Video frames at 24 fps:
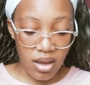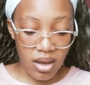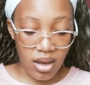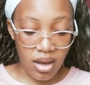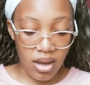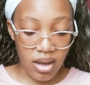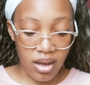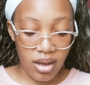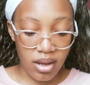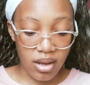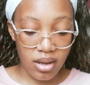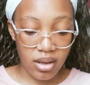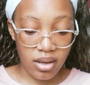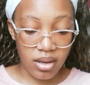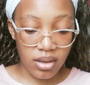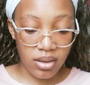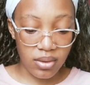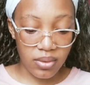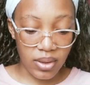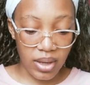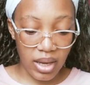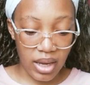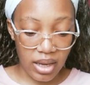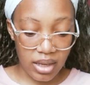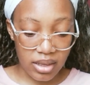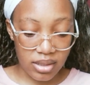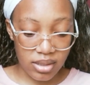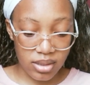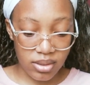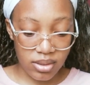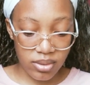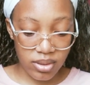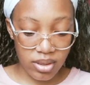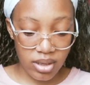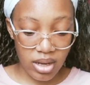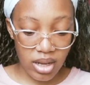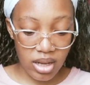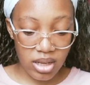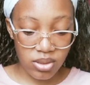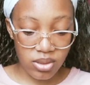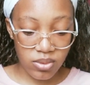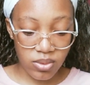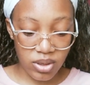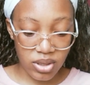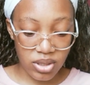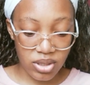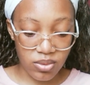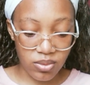Okay, so the
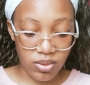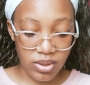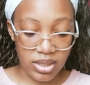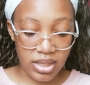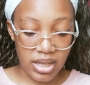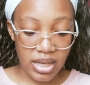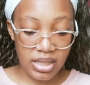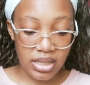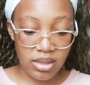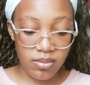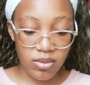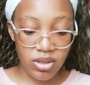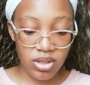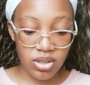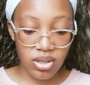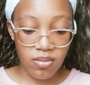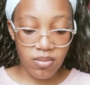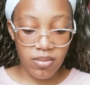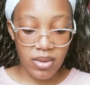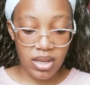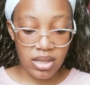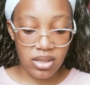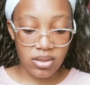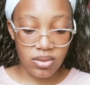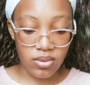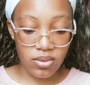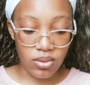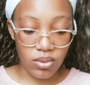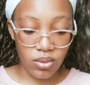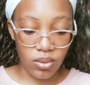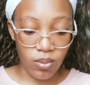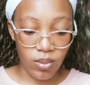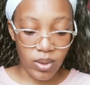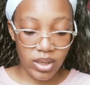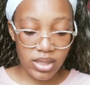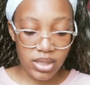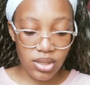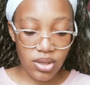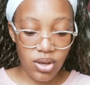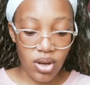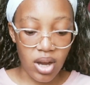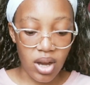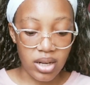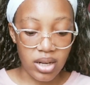next question was, as someone doing med school, what's your